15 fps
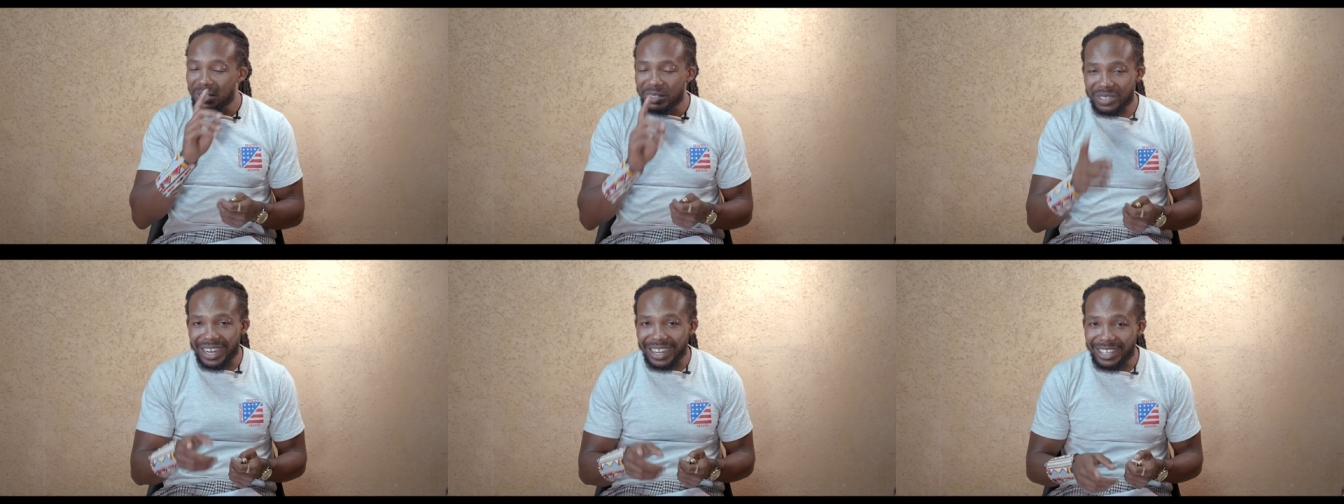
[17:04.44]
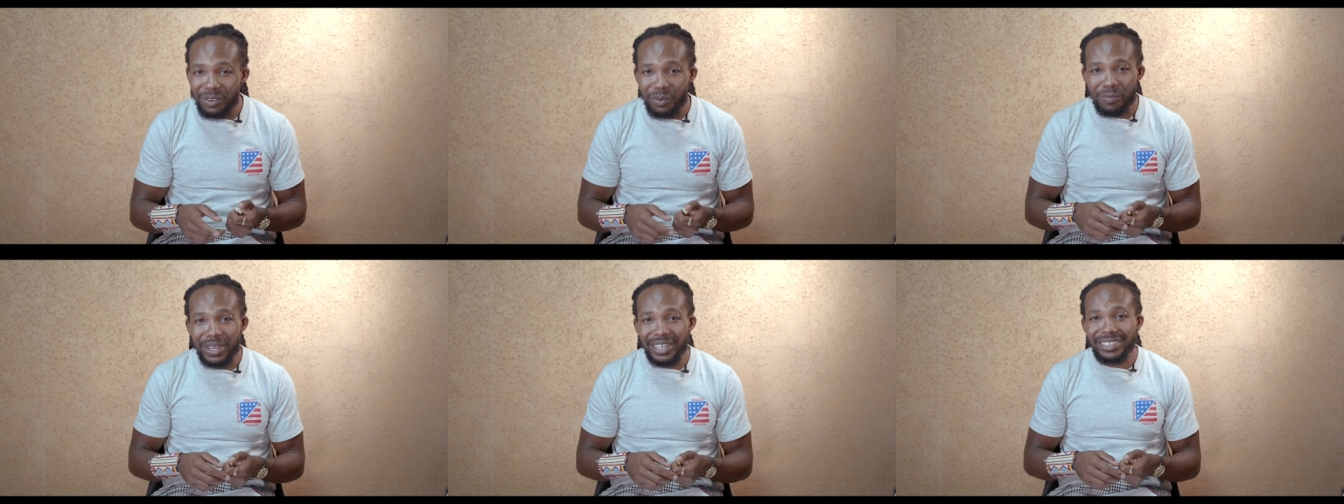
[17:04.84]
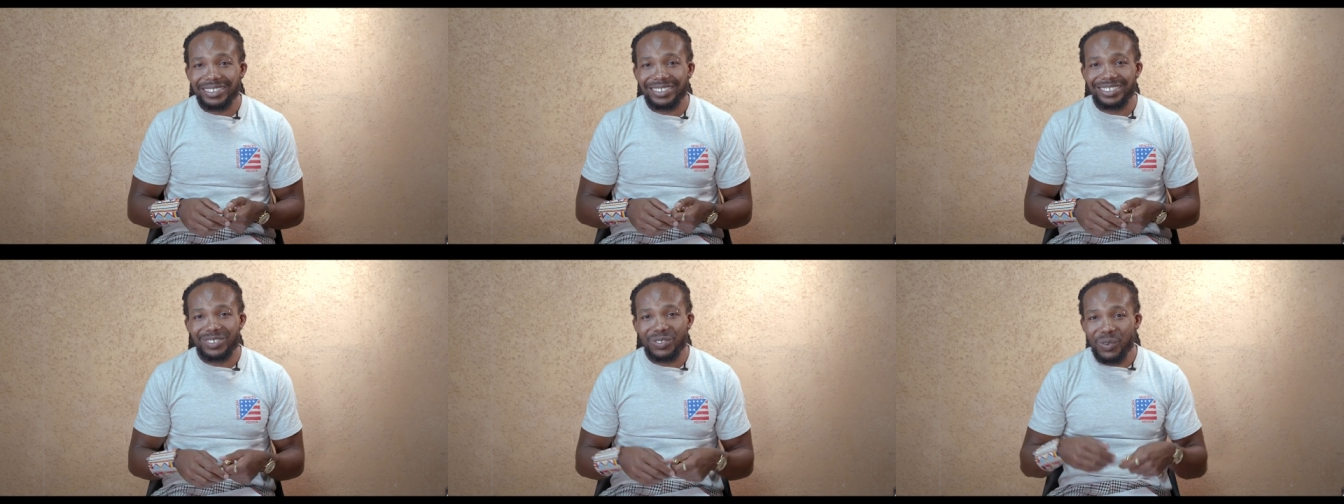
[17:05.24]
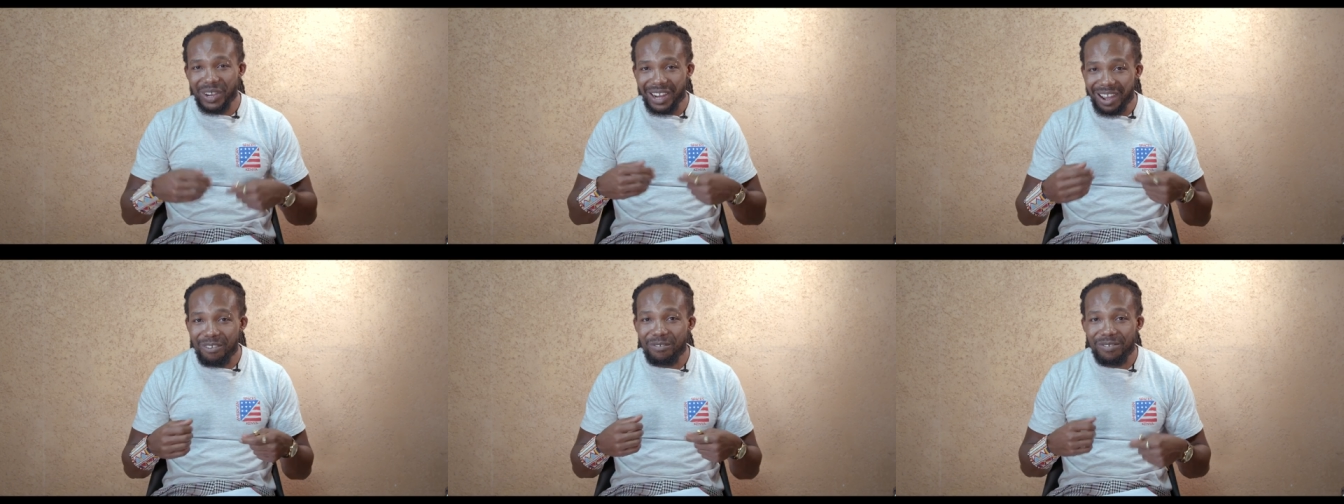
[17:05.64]
try your best to
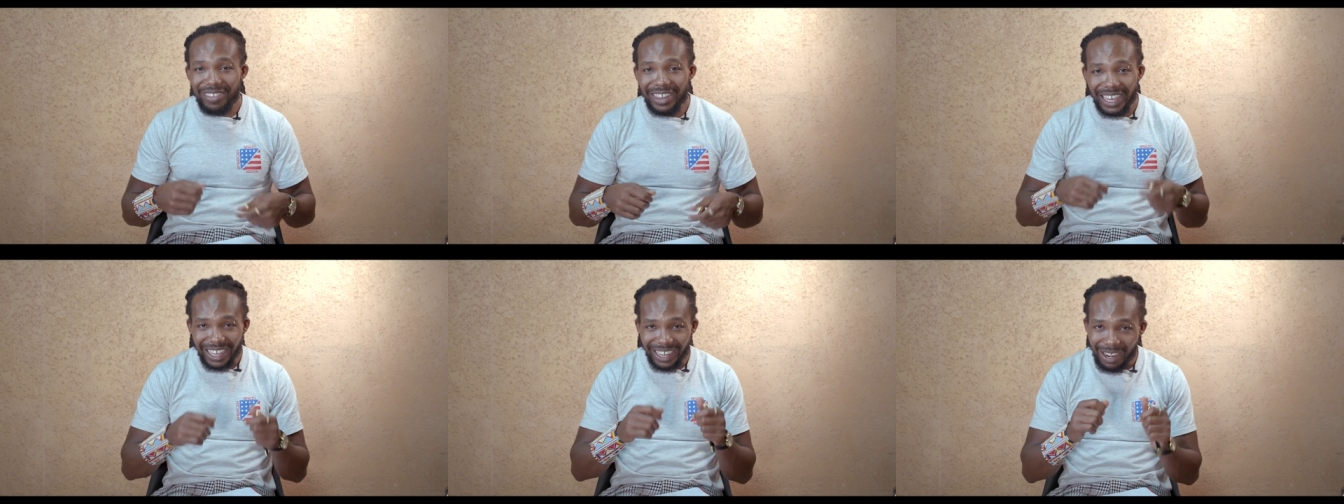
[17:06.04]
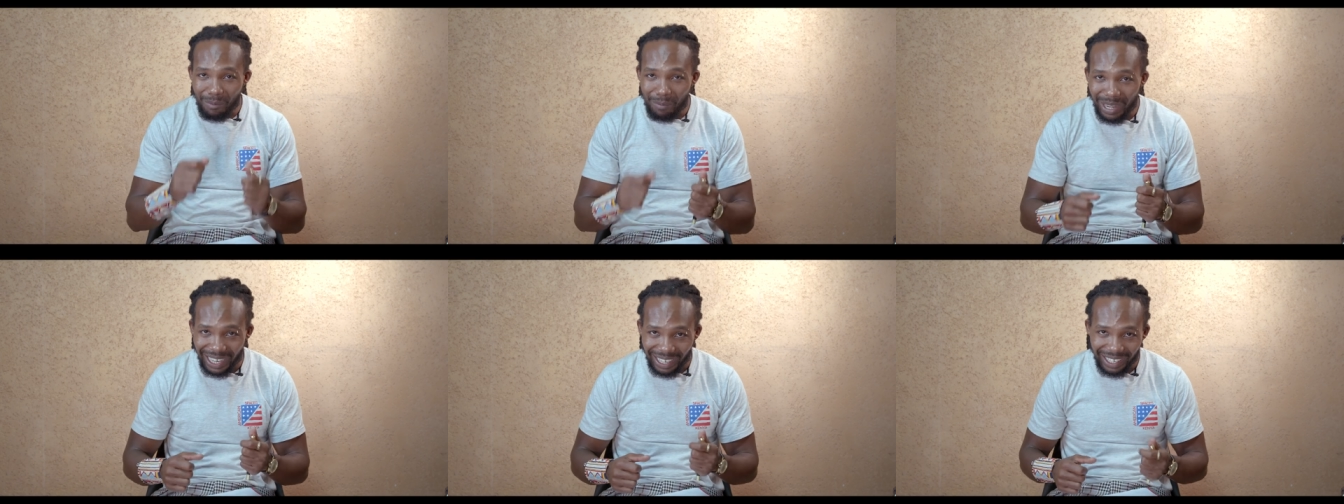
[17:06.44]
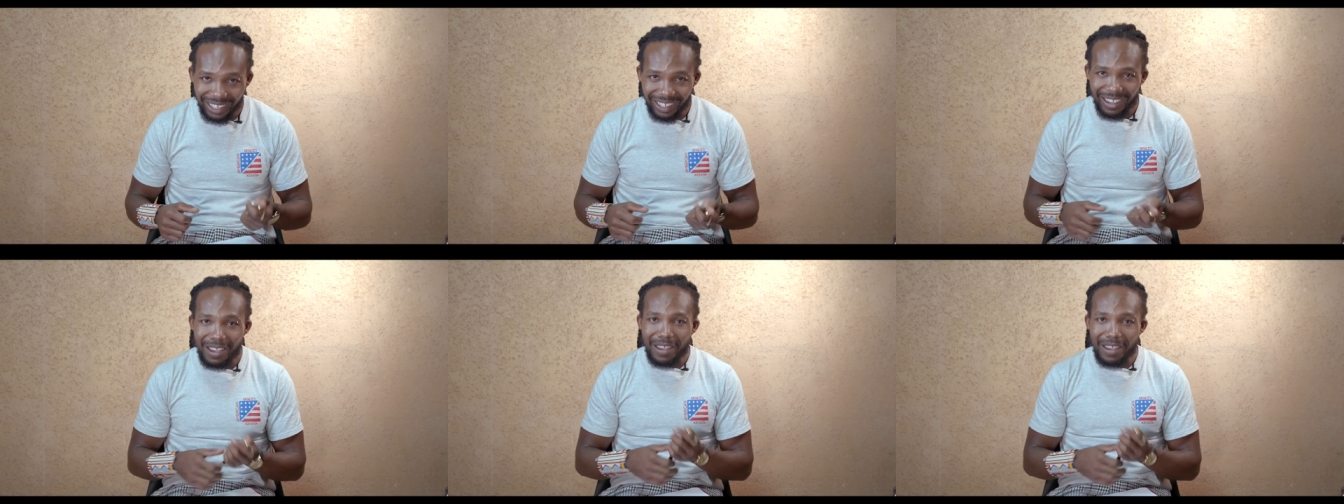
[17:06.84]
love the color black